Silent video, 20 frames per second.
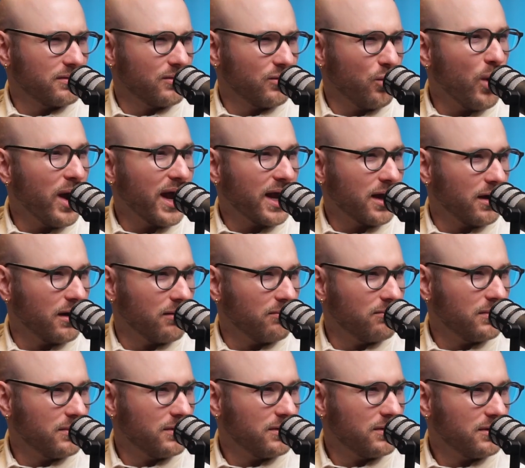
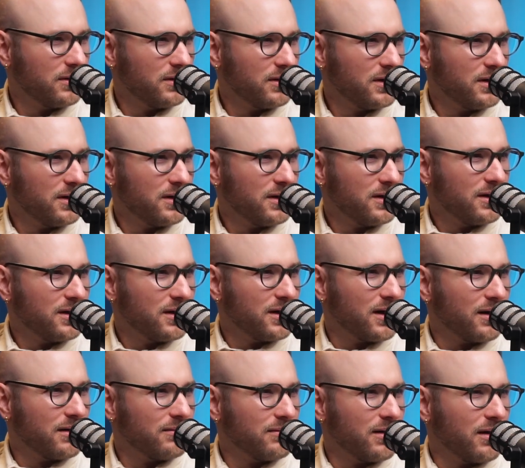Wickham,
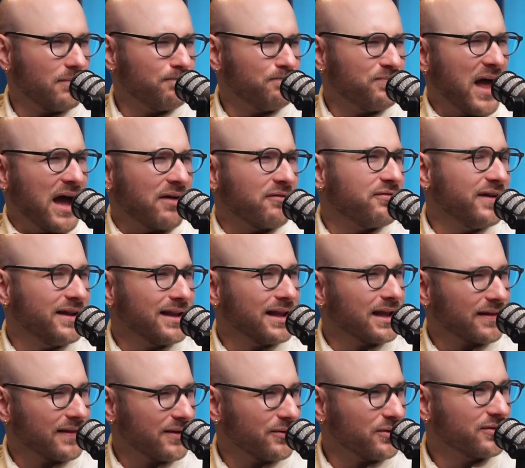I'm not feeling
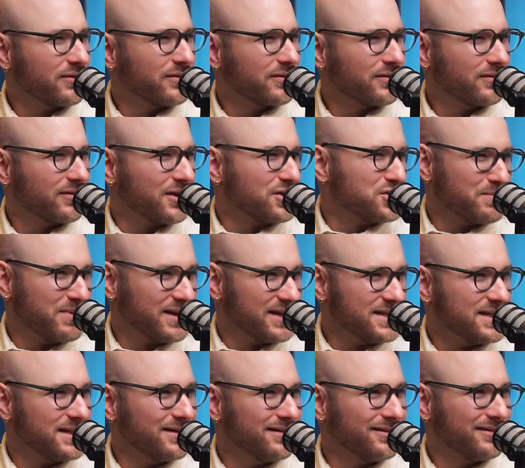like that was such a big
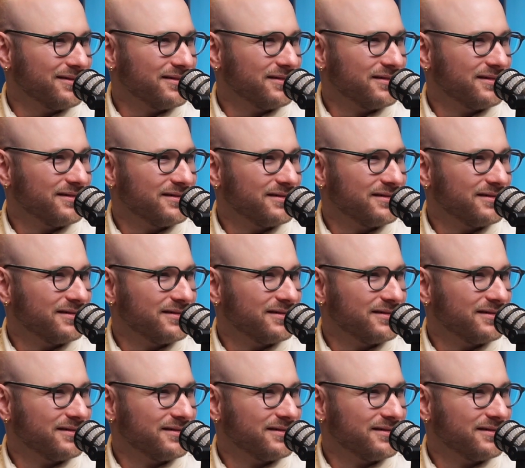deal.